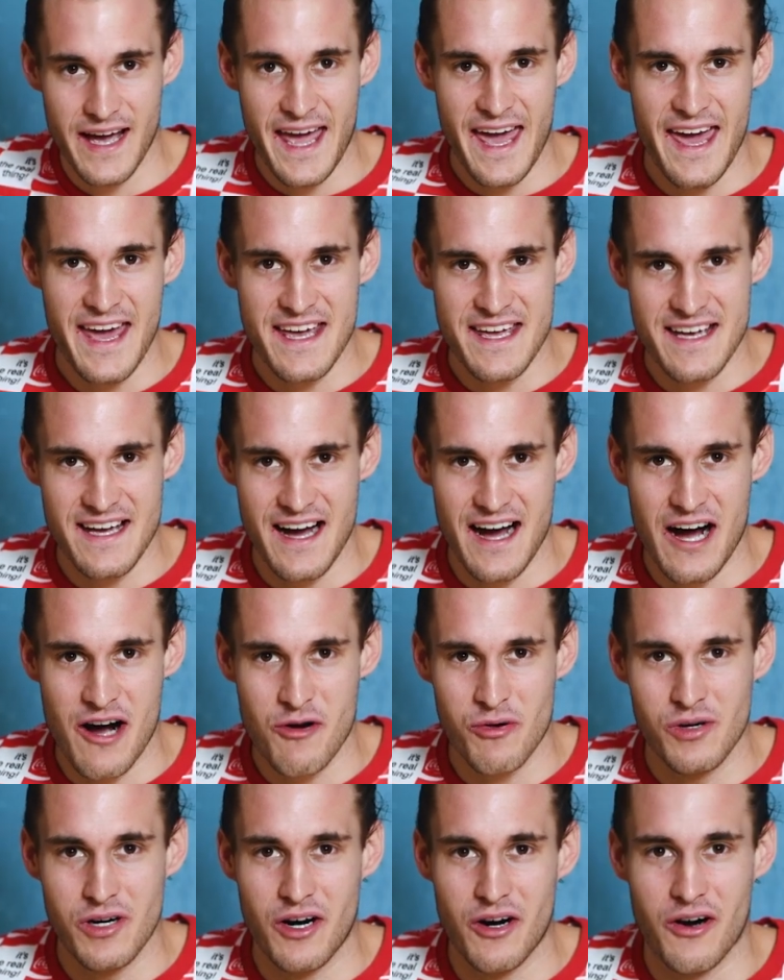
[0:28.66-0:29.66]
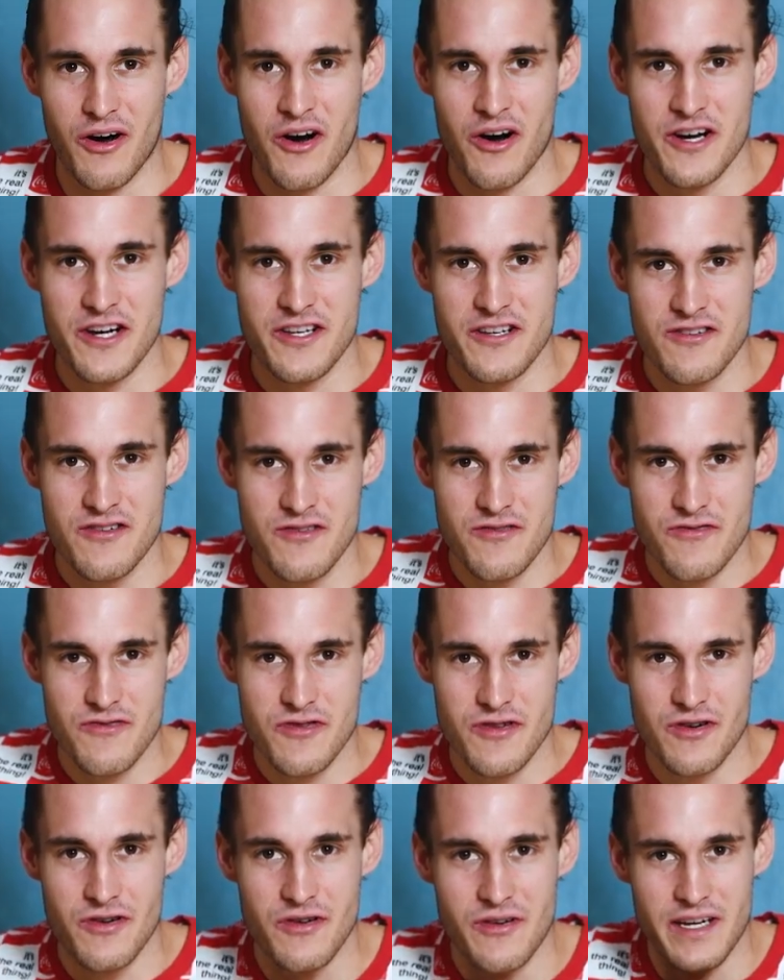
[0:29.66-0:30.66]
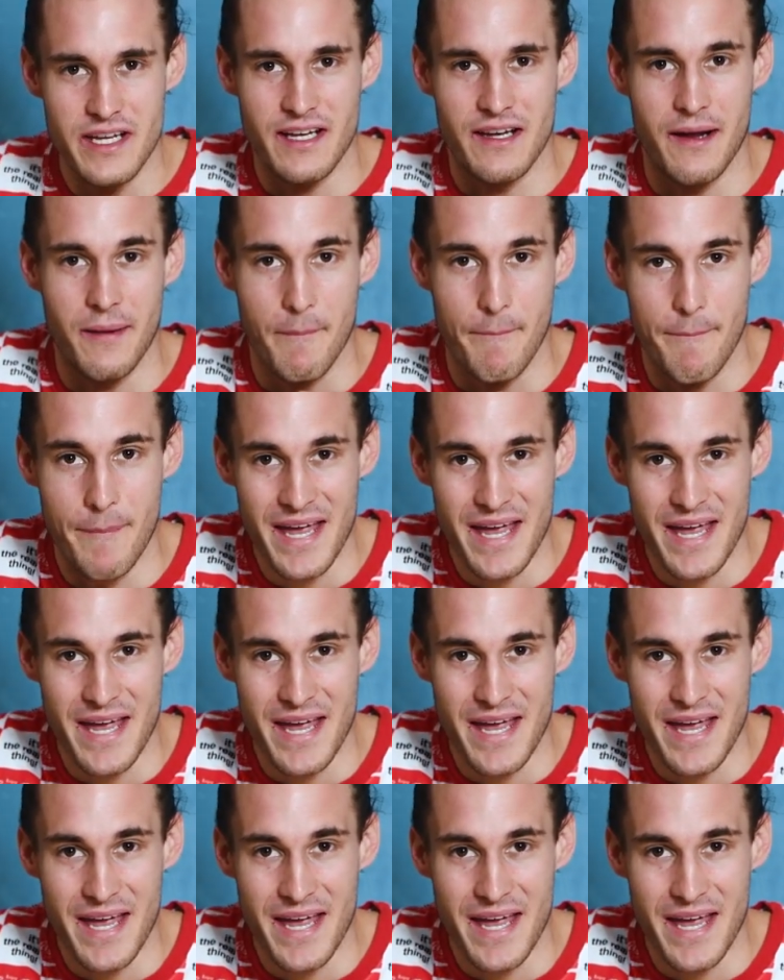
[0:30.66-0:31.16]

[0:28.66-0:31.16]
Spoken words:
Hey, how are you doing?